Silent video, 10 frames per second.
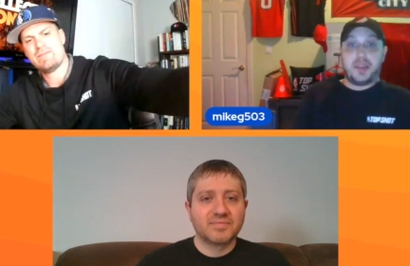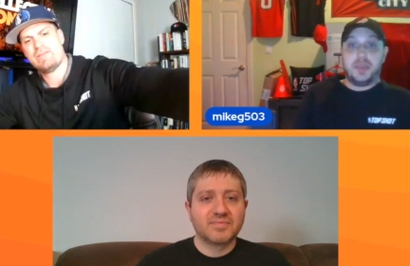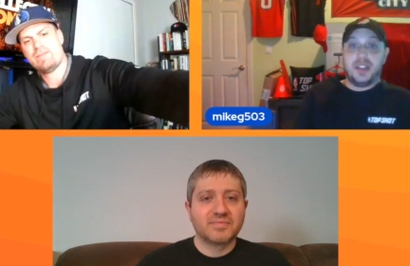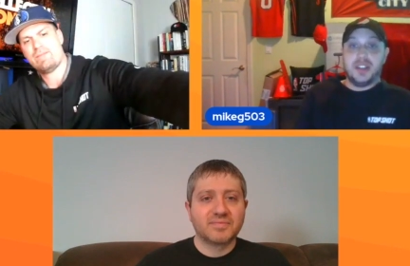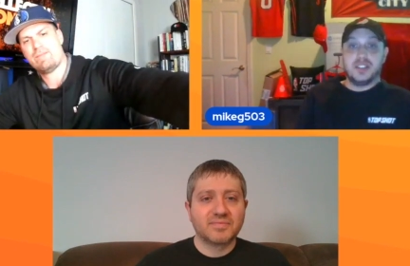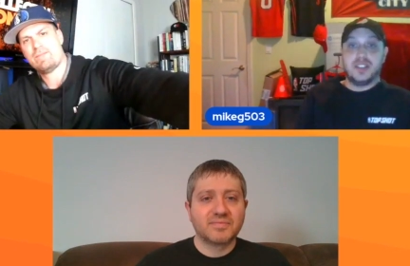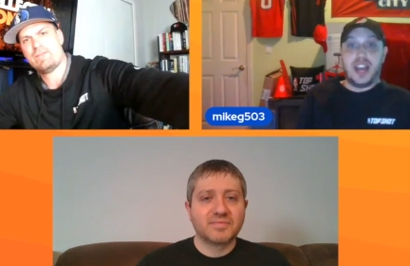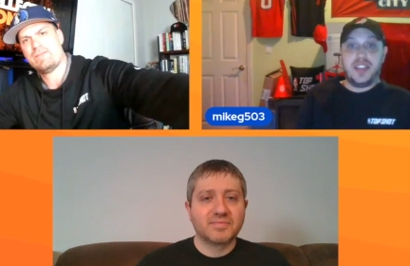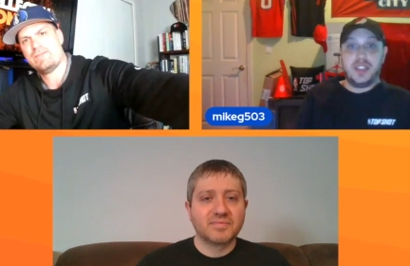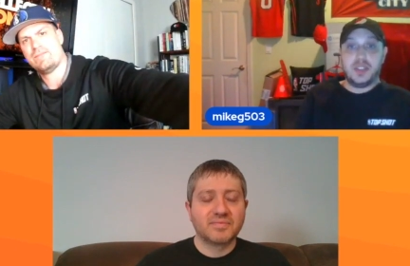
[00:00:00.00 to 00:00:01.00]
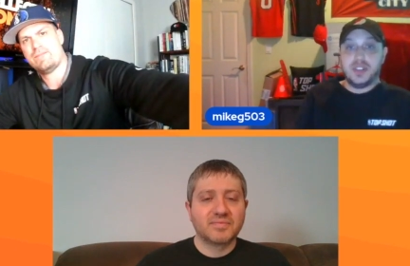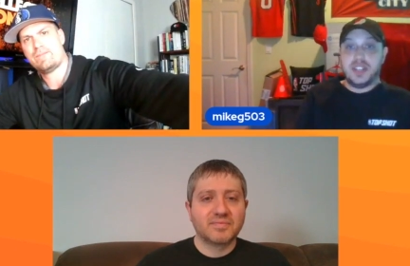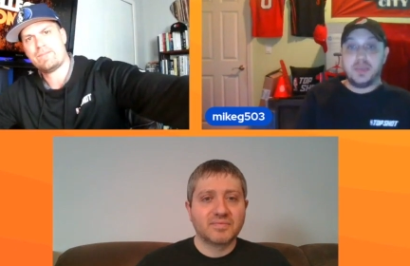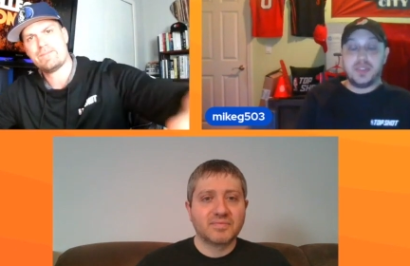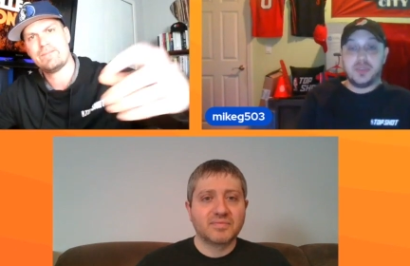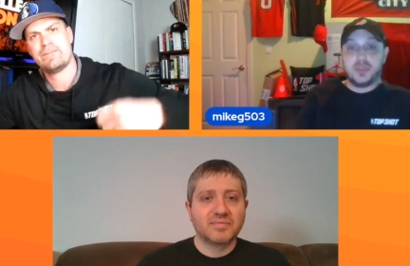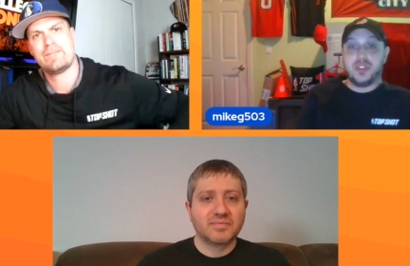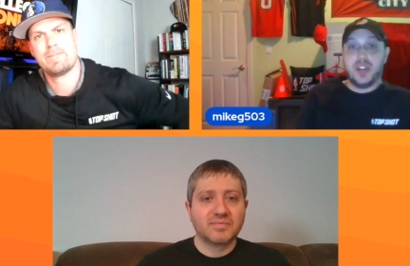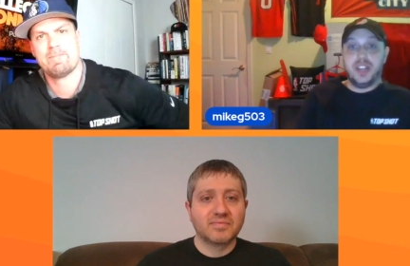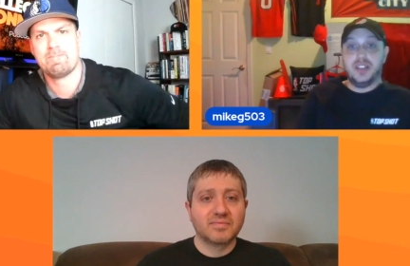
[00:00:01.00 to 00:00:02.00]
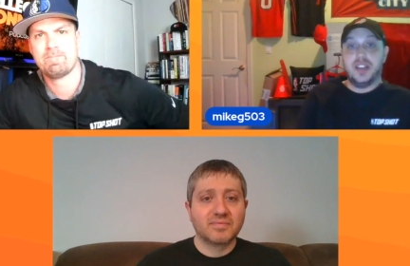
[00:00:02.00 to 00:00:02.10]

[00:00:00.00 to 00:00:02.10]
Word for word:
Speaker 1: because I think the redemptions were great.